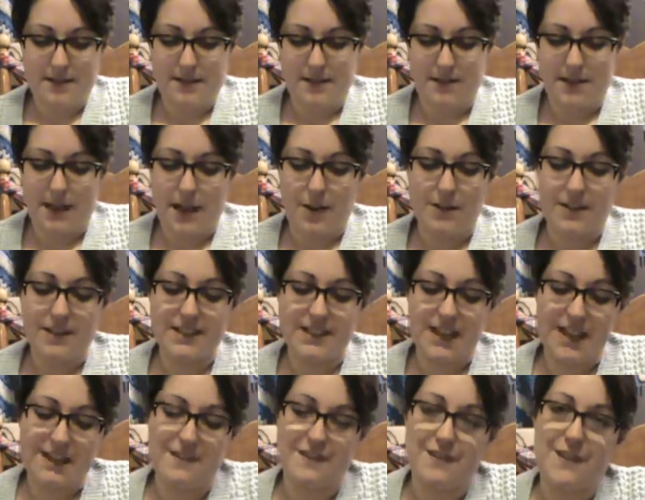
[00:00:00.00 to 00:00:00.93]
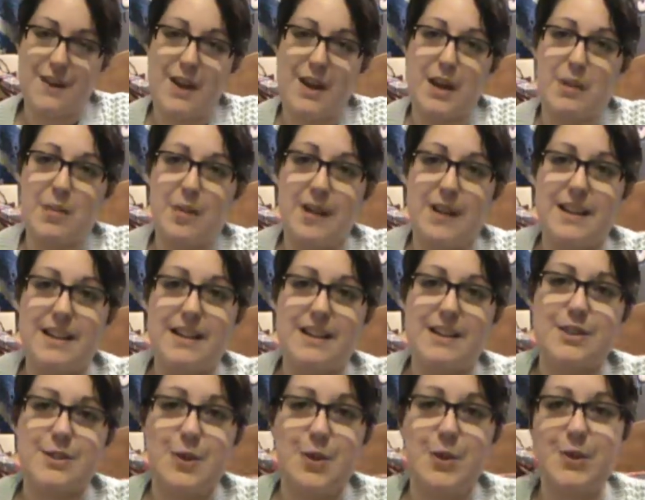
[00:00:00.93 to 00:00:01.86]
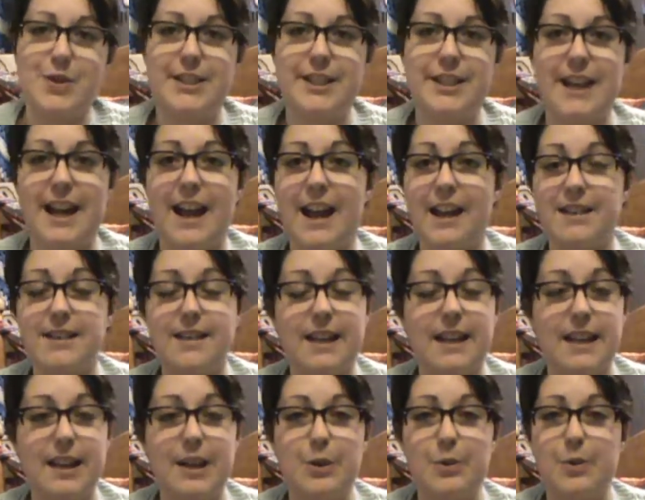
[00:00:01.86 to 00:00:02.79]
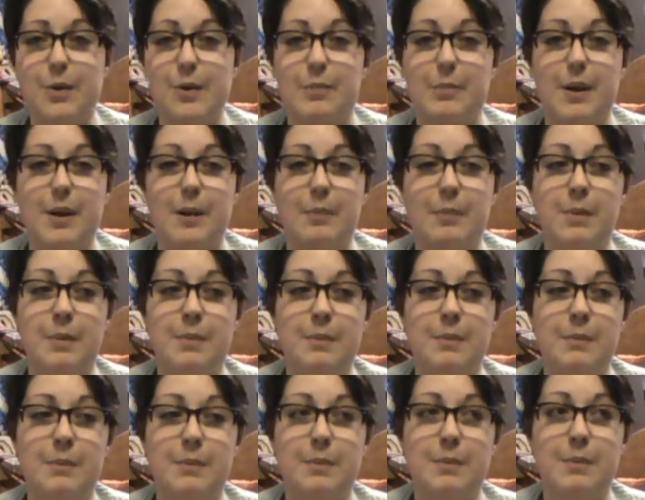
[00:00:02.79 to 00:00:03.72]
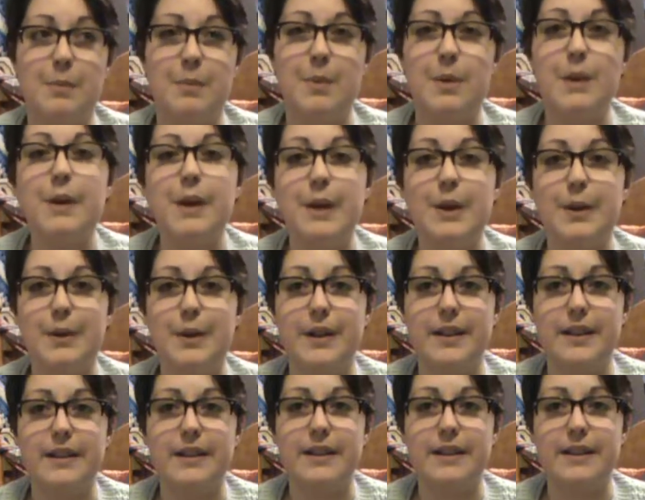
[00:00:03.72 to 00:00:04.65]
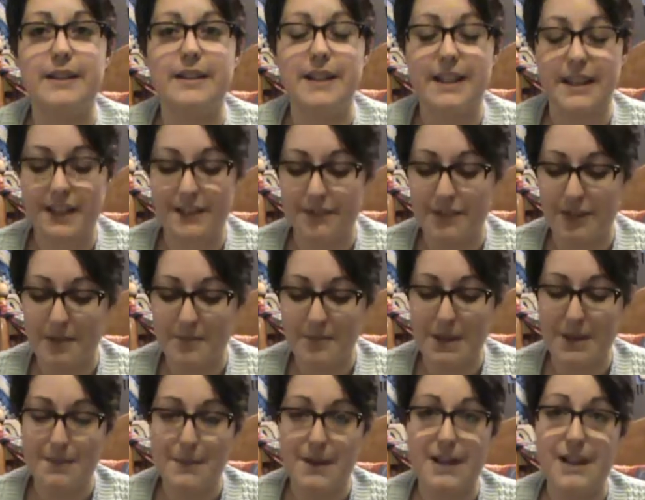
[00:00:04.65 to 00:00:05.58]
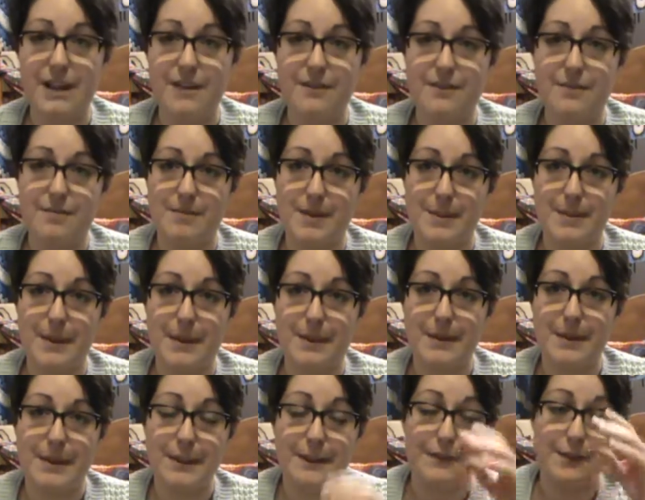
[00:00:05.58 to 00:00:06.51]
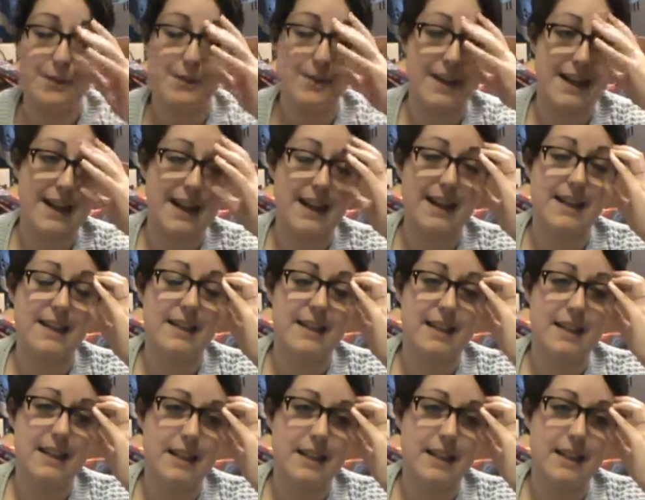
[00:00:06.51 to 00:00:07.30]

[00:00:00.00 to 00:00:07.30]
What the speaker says: Now it's kind of funny because crochet hats I can whip up pretty quickly. Like if I made my baby nephew a hat